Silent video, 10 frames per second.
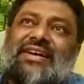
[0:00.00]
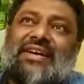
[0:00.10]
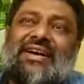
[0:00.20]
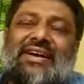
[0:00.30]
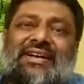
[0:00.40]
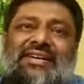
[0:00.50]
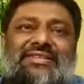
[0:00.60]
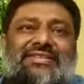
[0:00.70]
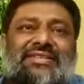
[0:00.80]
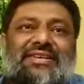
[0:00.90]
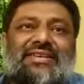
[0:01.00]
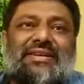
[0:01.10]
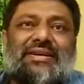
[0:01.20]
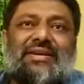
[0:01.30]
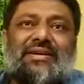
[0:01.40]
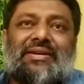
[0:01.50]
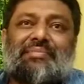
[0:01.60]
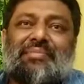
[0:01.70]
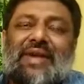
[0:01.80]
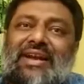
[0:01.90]
it is the
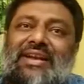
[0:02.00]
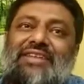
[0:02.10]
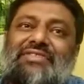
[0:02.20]
priority